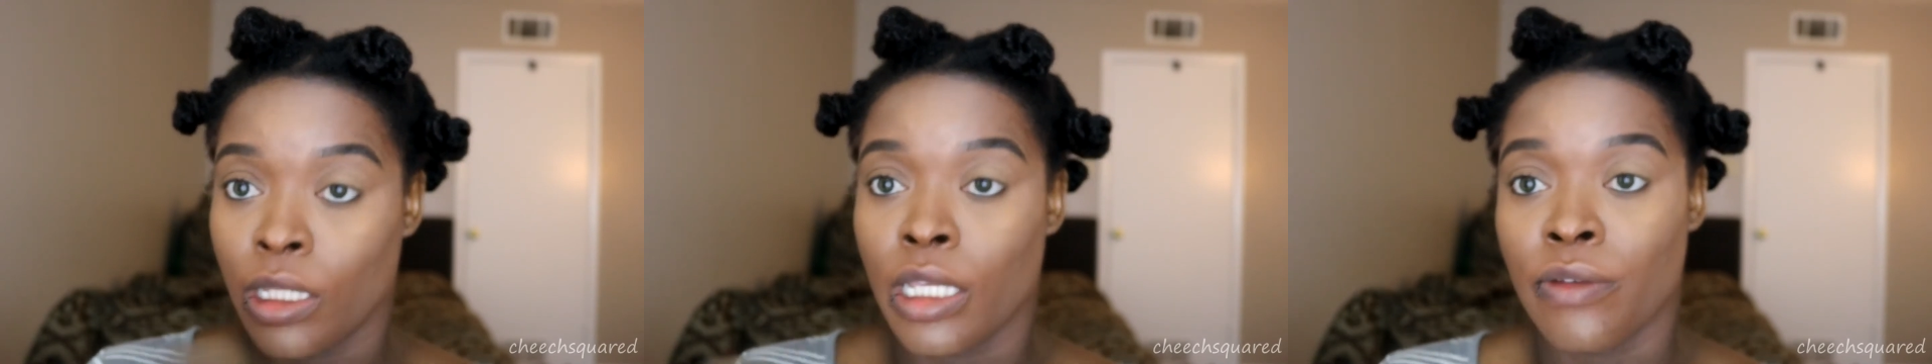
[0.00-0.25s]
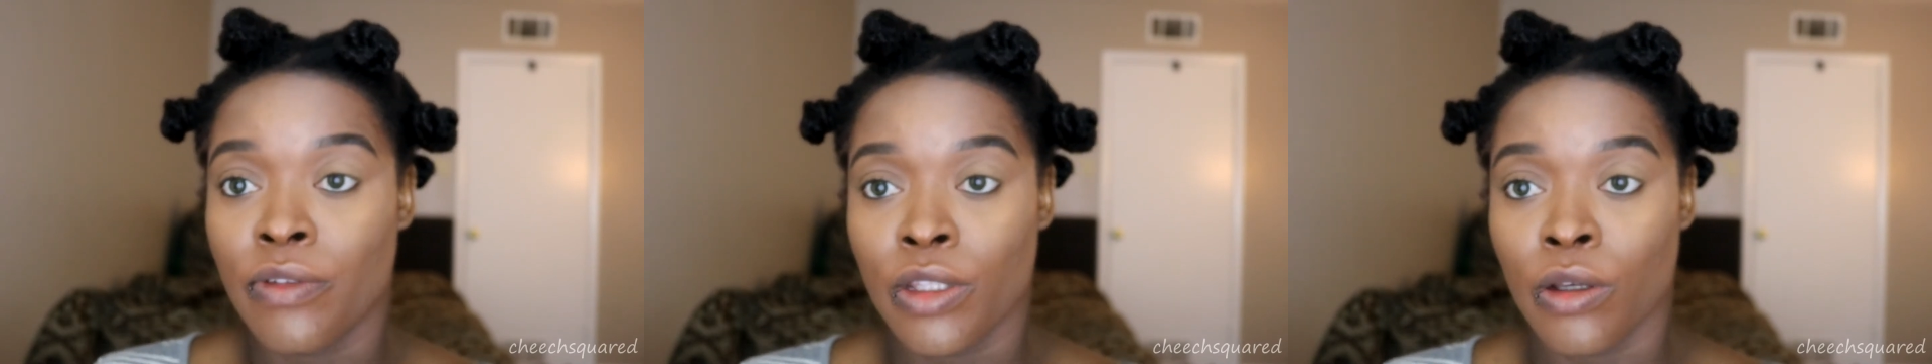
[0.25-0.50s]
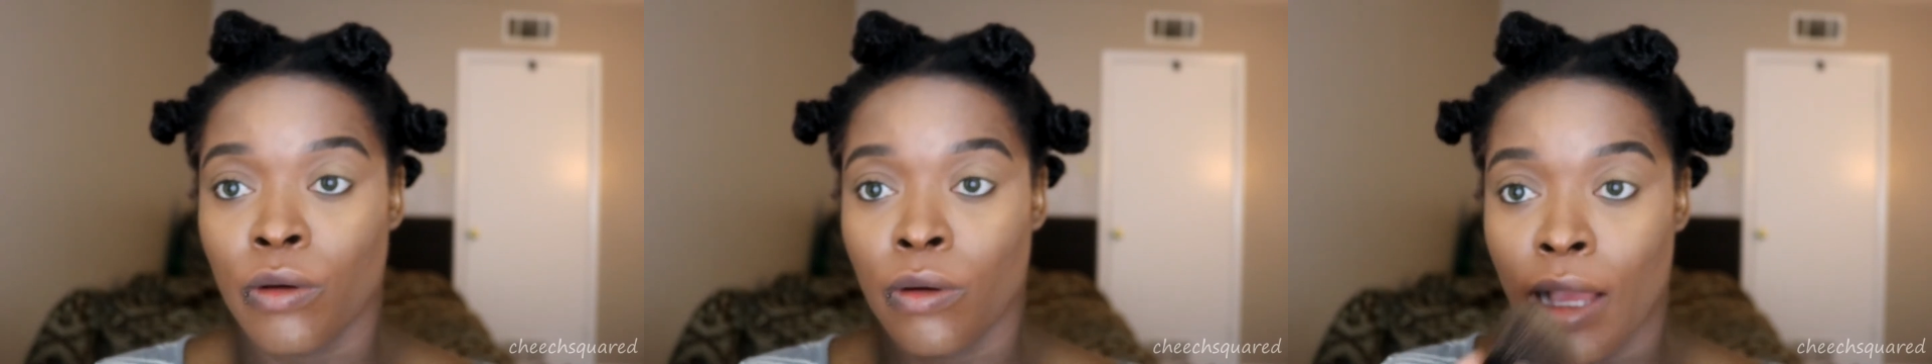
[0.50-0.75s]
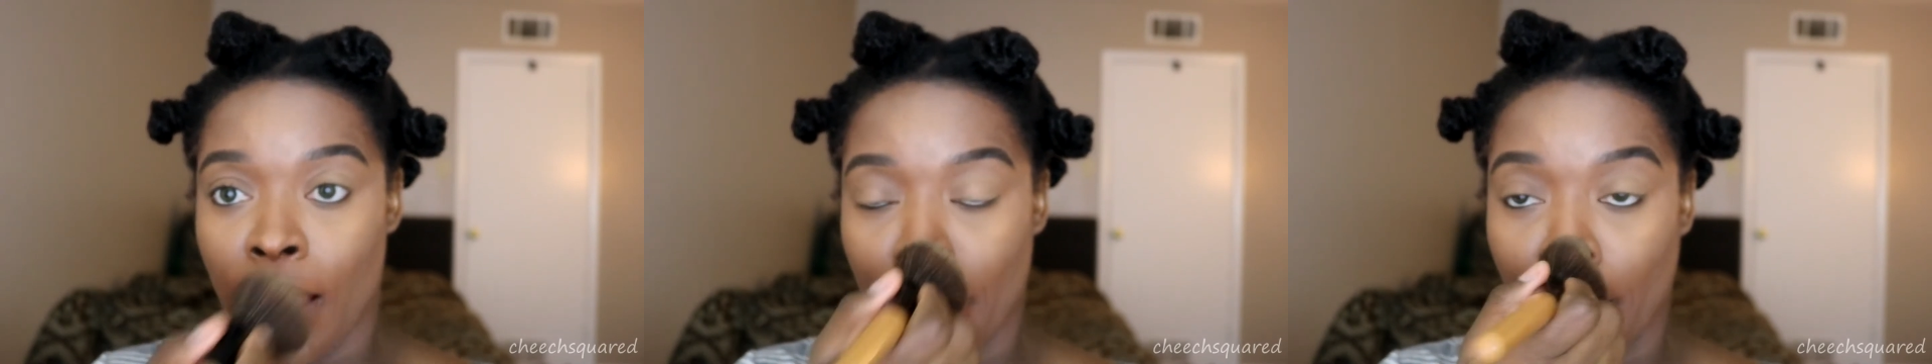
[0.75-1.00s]
even though
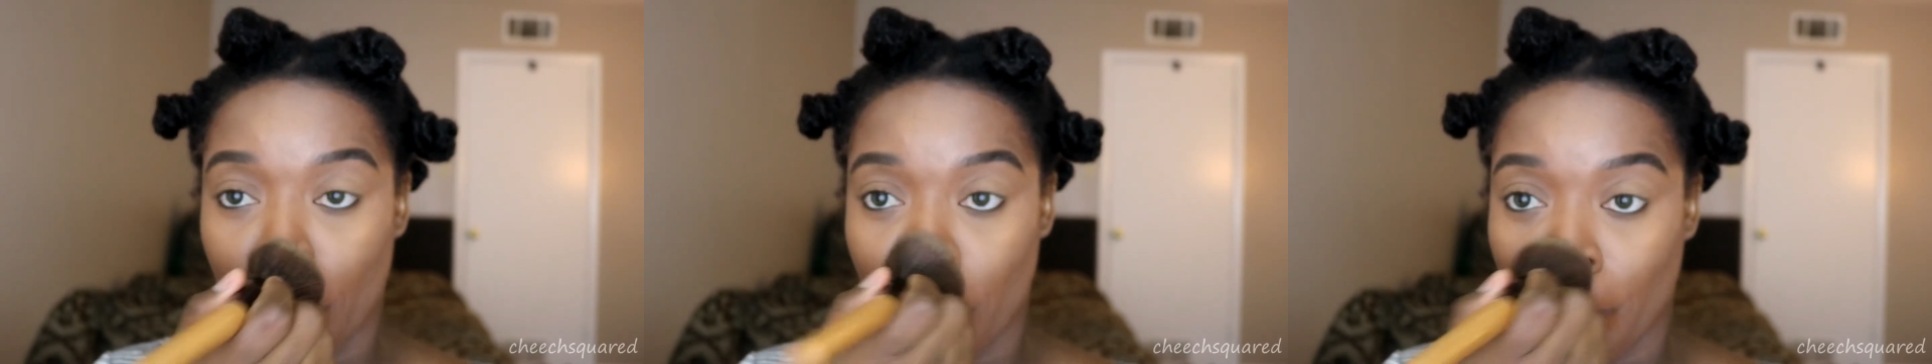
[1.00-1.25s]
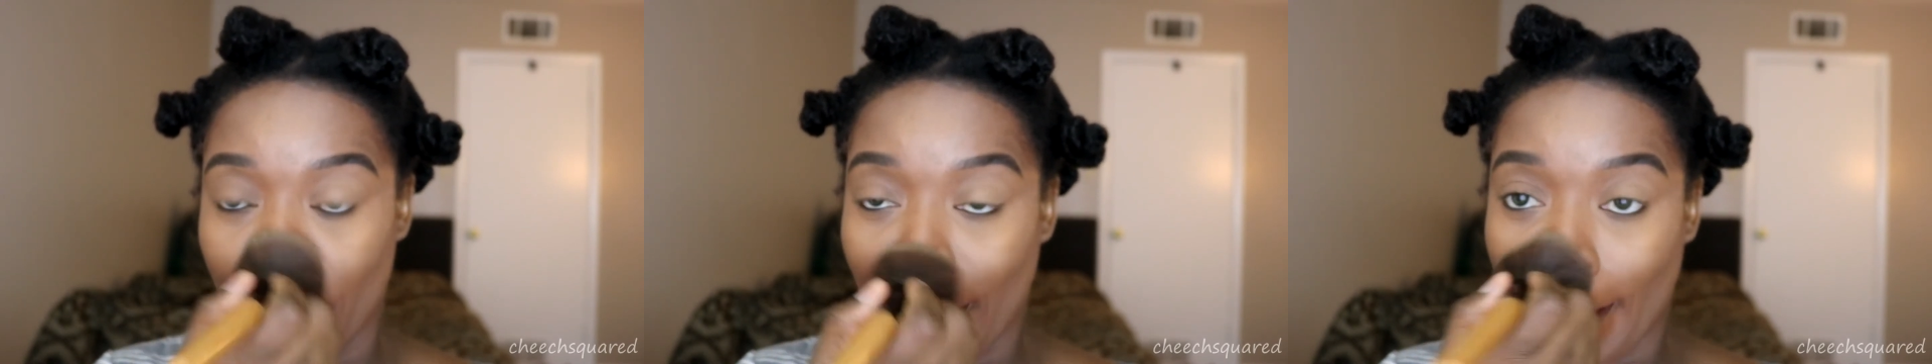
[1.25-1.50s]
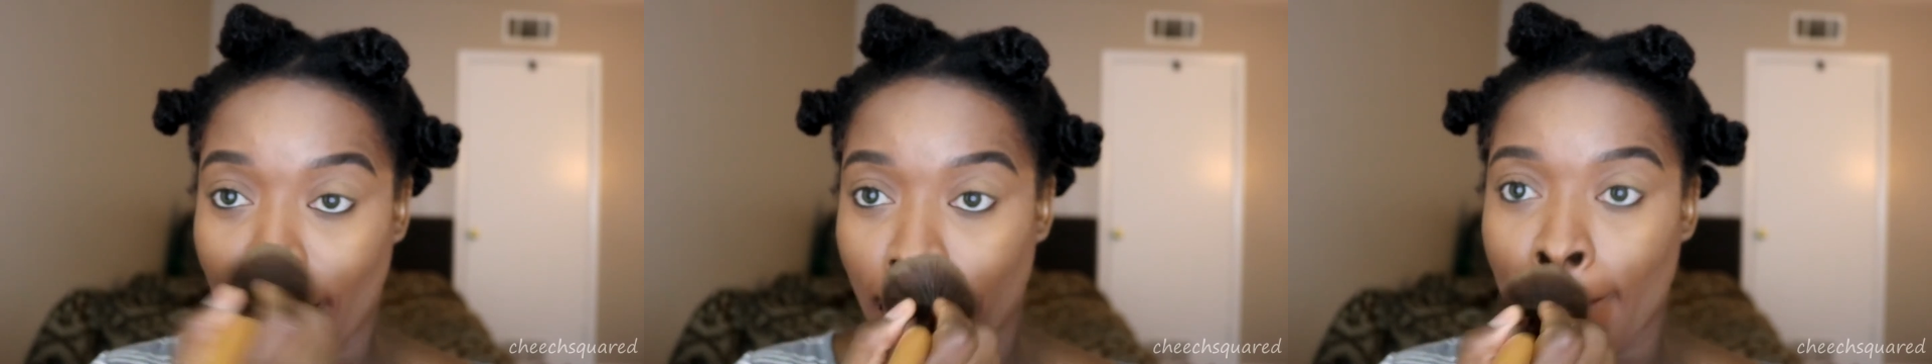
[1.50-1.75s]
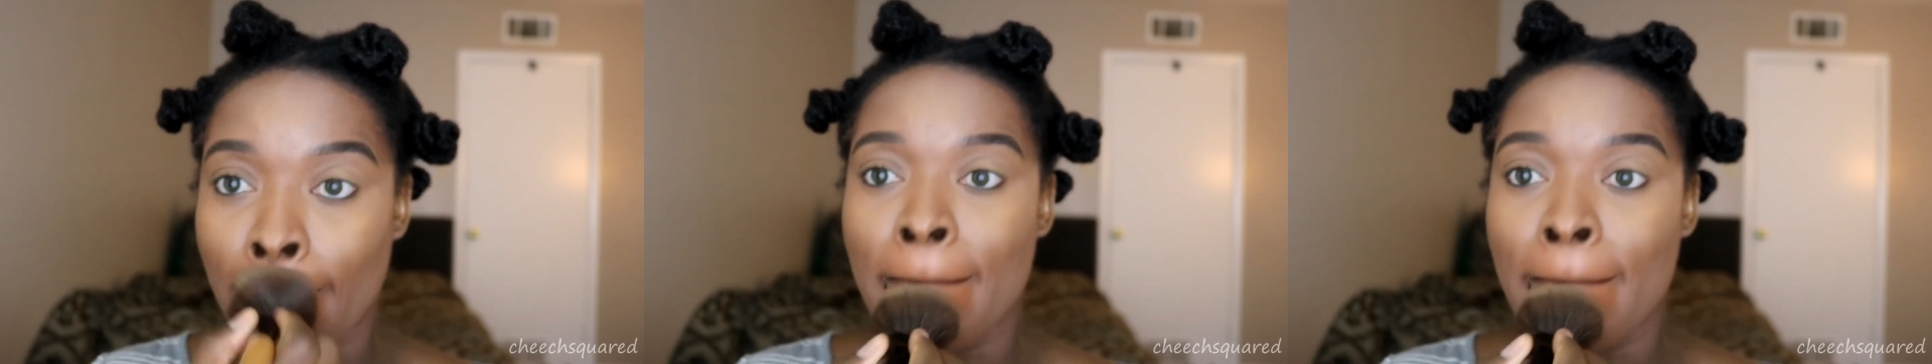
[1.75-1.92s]
I moved back